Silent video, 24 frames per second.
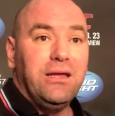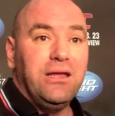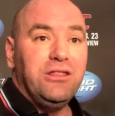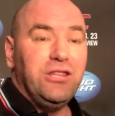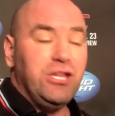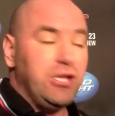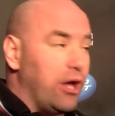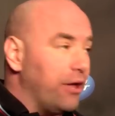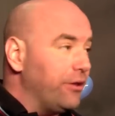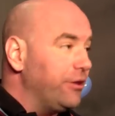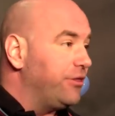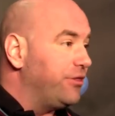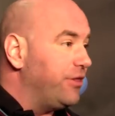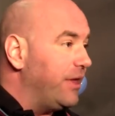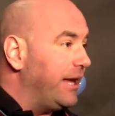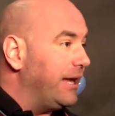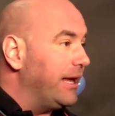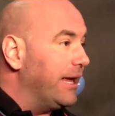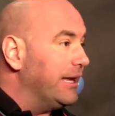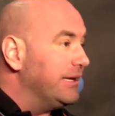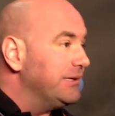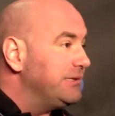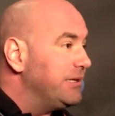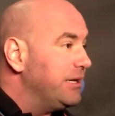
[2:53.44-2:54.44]
The other
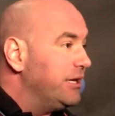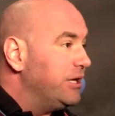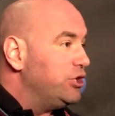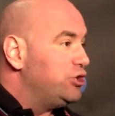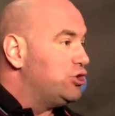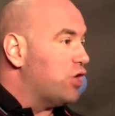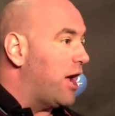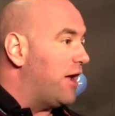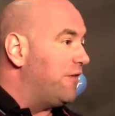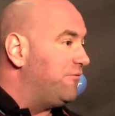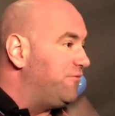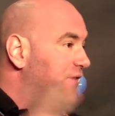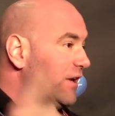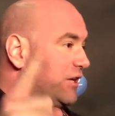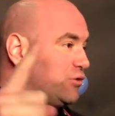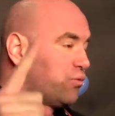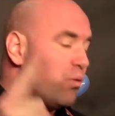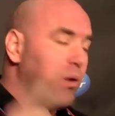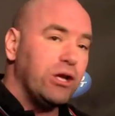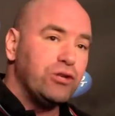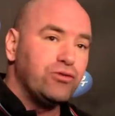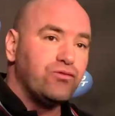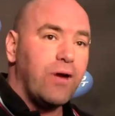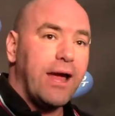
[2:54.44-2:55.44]
thing is, Jon Fitch
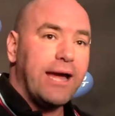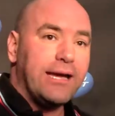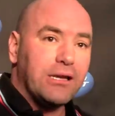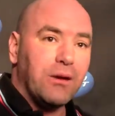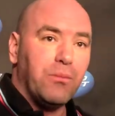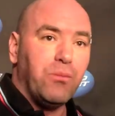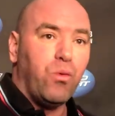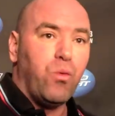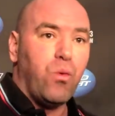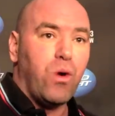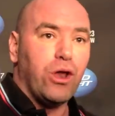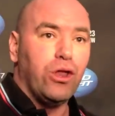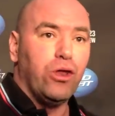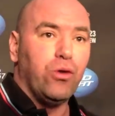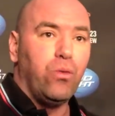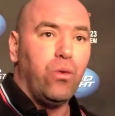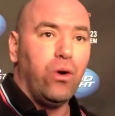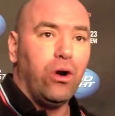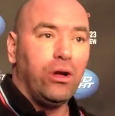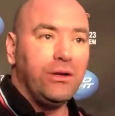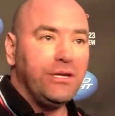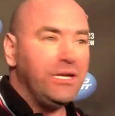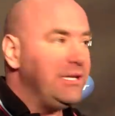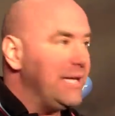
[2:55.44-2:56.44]
was ranked number 1 in the
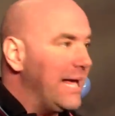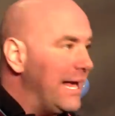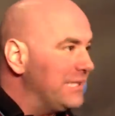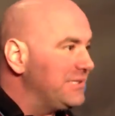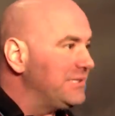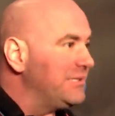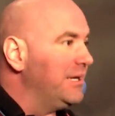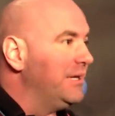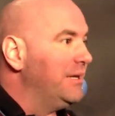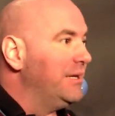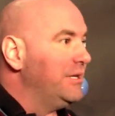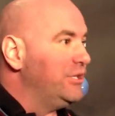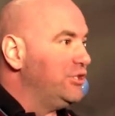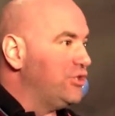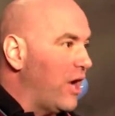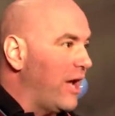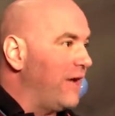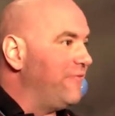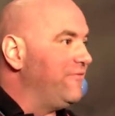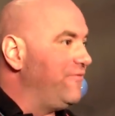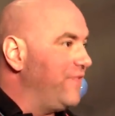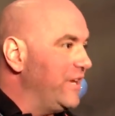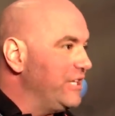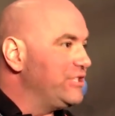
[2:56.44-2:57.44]
world, and yes,
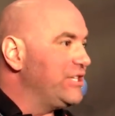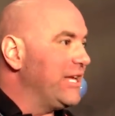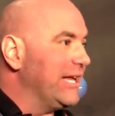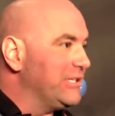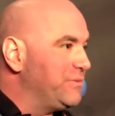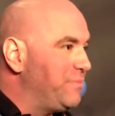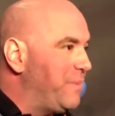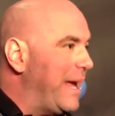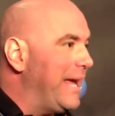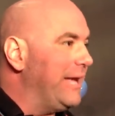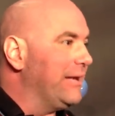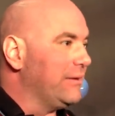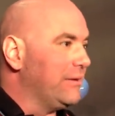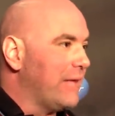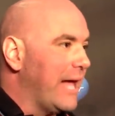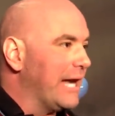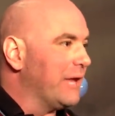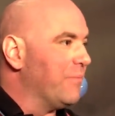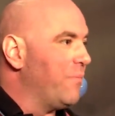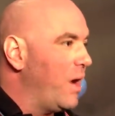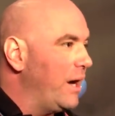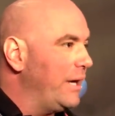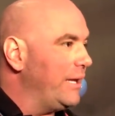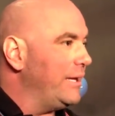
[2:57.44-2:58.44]
Jon Fitch gets paid a lot
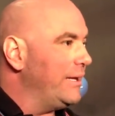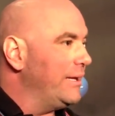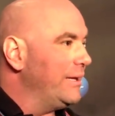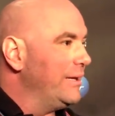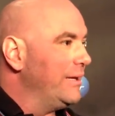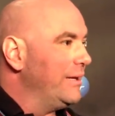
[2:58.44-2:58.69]
of money